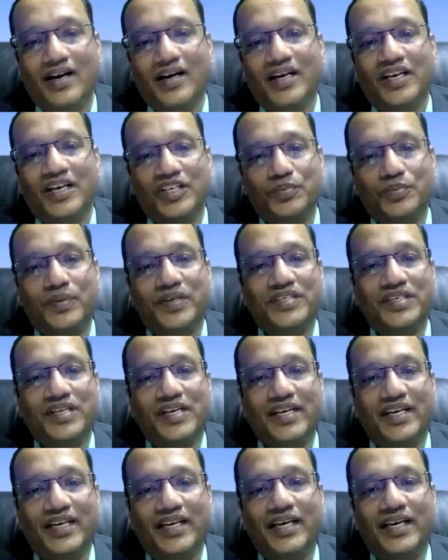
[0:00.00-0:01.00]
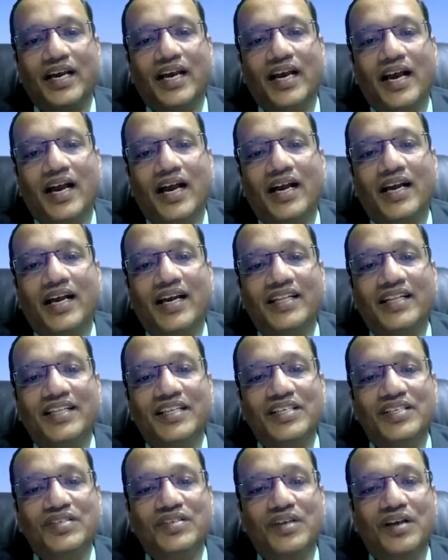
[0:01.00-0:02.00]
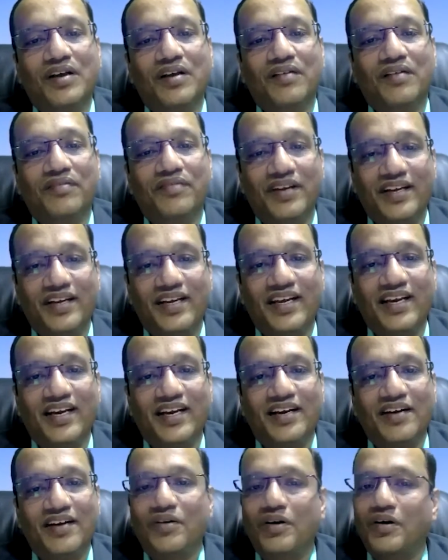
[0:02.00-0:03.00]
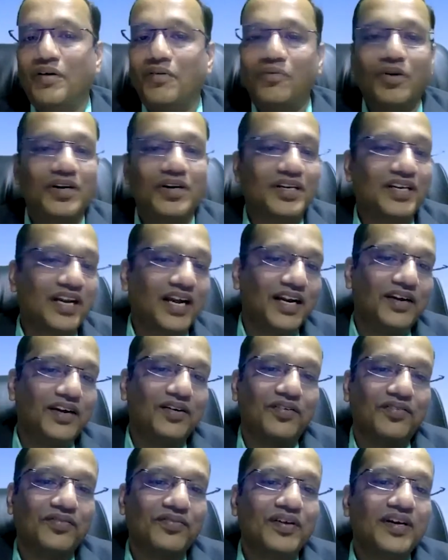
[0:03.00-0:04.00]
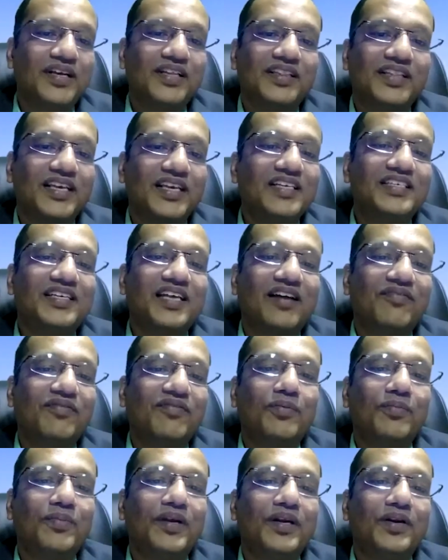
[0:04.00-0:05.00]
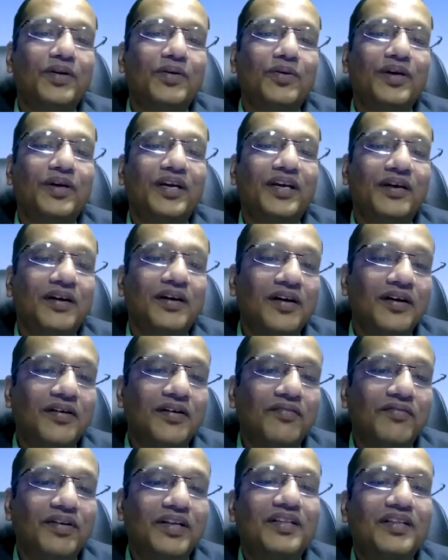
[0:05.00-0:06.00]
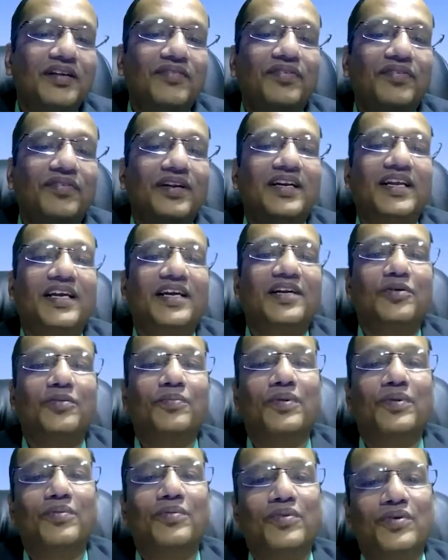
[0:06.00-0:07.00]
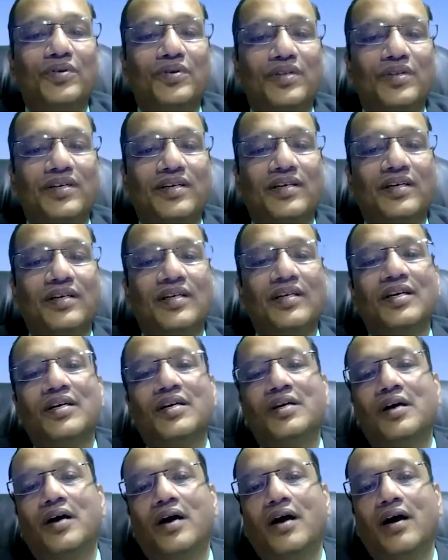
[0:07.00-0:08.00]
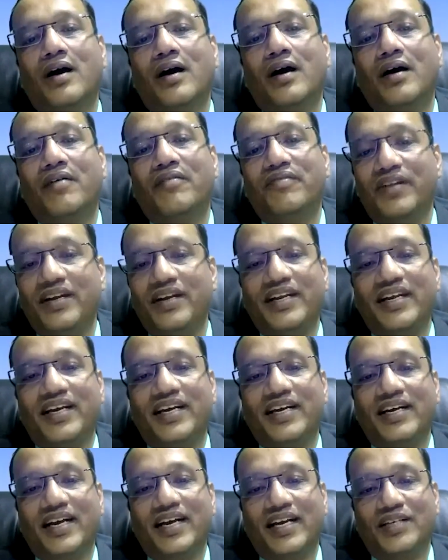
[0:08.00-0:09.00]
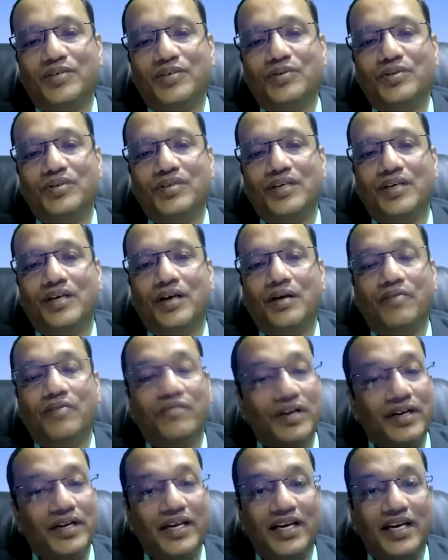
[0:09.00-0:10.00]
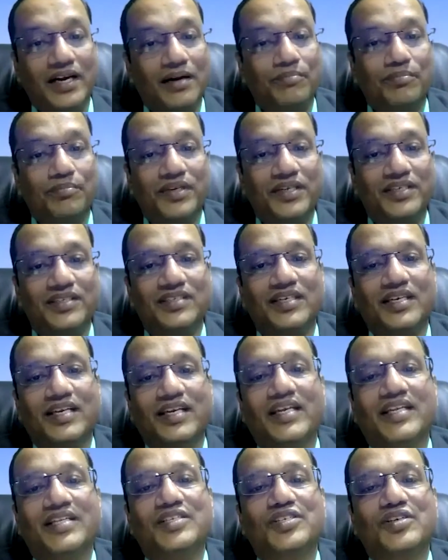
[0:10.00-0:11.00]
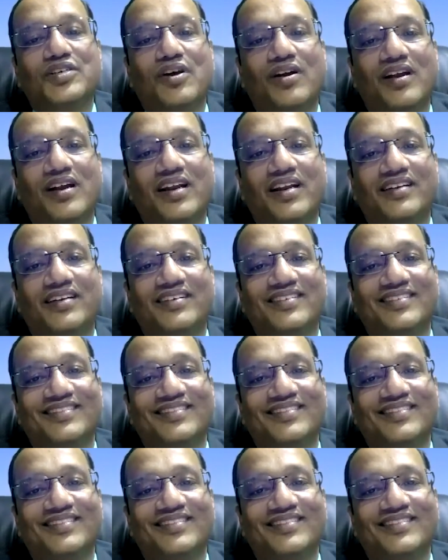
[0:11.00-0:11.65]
especially in this FinTech. What kind of things have you been doing with the FinTech to promote the FinTech companies in Scotland?